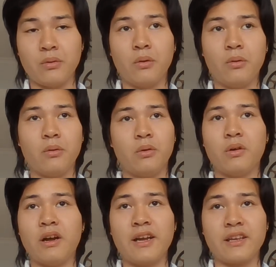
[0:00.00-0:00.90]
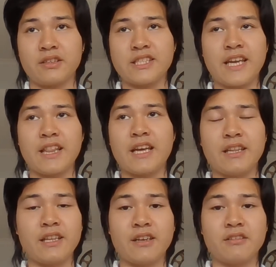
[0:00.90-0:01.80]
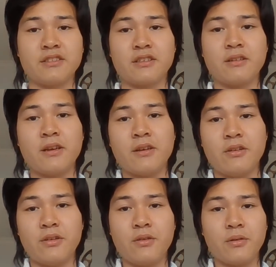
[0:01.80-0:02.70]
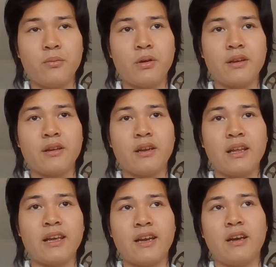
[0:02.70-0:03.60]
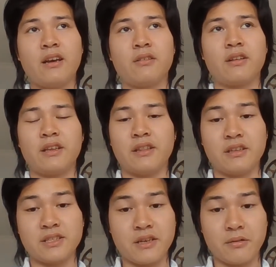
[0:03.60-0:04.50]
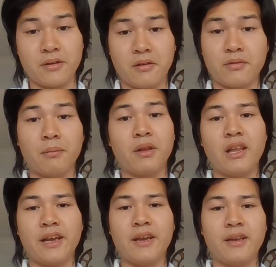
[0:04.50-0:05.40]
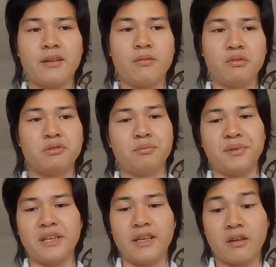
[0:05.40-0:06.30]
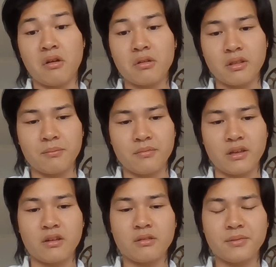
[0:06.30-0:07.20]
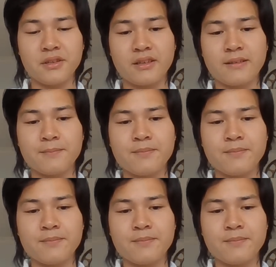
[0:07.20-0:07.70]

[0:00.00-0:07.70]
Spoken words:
Or I could say that there is no one allowed in this area of the plane, which would be near the cockpit.